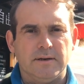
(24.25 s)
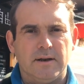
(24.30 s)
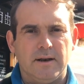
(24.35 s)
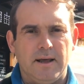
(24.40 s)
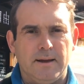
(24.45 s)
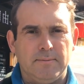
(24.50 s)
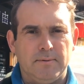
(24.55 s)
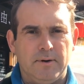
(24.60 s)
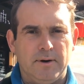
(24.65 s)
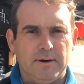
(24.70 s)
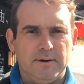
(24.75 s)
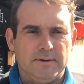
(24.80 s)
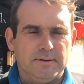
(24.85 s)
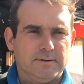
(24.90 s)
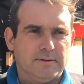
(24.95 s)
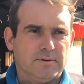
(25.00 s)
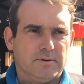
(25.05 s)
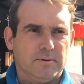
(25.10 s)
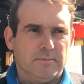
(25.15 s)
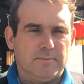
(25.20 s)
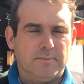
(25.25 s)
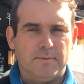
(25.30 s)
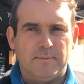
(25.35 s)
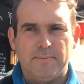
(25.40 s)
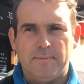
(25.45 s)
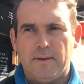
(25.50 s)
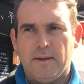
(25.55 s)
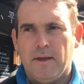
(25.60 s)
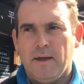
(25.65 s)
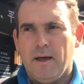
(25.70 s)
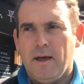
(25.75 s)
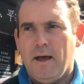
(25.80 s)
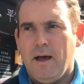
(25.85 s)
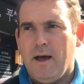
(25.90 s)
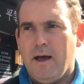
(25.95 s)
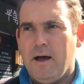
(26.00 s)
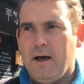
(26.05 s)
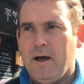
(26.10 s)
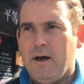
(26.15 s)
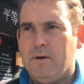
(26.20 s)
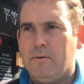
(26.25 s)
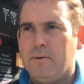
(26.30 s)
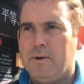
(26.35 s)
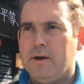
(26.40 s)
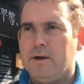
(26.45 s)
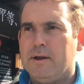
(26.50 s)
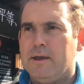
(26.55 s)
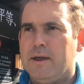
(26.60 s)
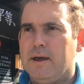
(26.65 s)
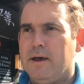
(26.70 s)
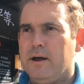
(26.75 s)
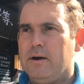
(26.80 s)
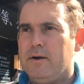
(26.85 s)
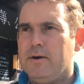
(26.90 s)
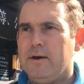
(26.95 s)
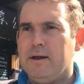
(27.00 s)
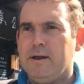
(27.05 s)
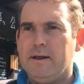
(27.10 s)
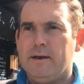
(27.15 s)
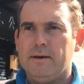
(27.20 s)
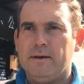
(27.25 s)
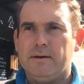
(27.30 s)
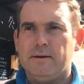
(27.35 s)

Collaborators group. We are here in